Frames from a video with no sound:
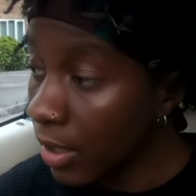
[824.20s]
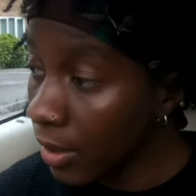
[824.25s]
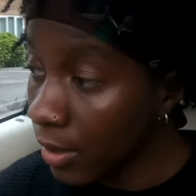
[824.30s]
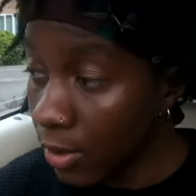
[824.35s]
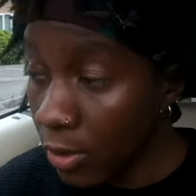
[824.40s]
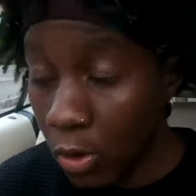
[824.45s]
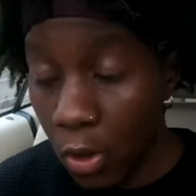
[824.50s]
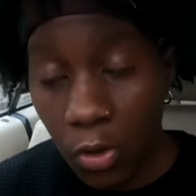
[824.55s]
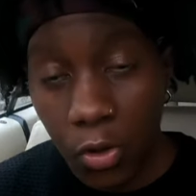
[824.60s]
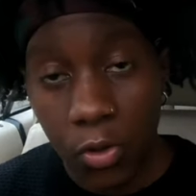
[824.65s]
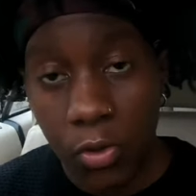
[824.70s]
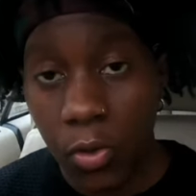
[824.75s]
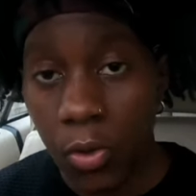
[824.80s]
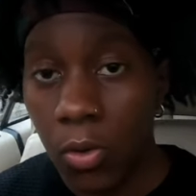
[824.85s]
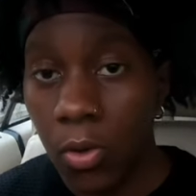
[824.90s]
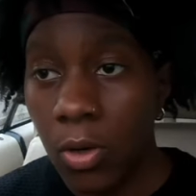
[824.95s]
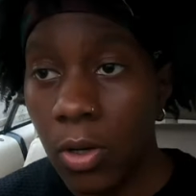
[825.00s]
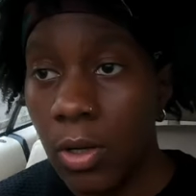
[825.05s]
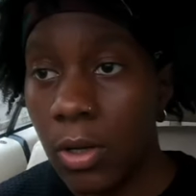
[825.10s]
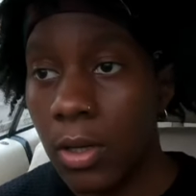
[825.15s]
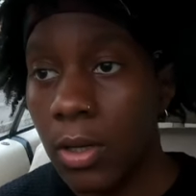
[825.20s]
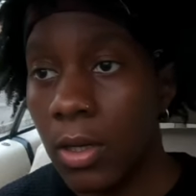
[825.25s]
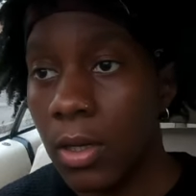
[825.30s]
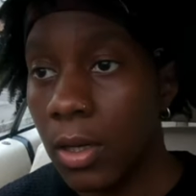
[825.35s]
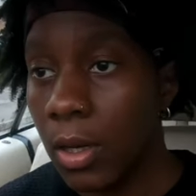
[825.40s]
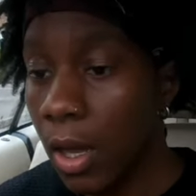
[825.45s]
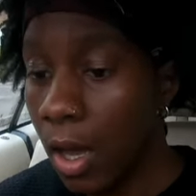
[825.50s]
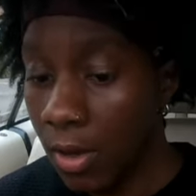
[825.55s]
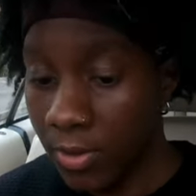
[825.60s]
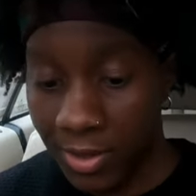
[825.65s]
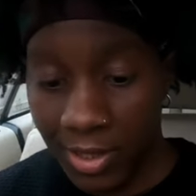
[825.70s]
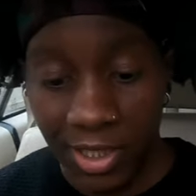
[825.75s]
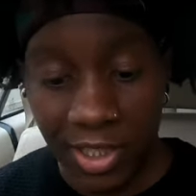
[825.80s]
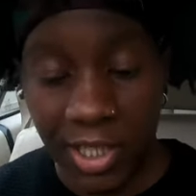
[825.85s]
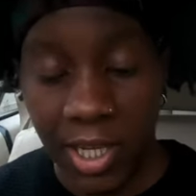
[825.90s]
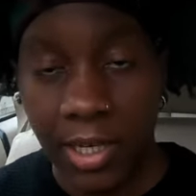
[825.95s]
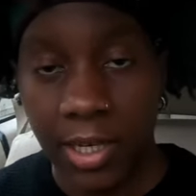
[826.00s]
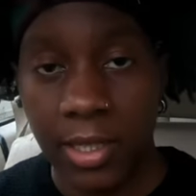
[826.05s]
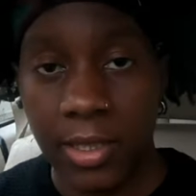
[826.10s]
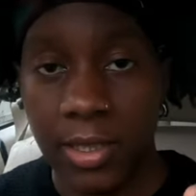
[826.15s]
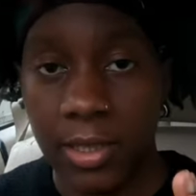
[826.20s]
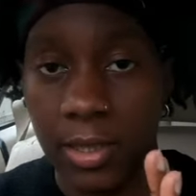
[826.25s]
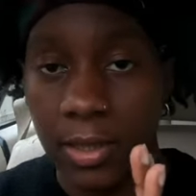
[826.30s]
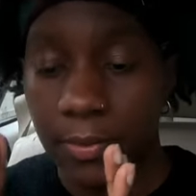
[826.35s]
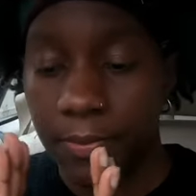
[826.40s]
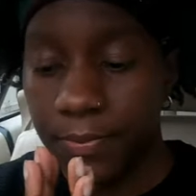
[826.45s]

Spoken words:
Locked the door. I was literally like this.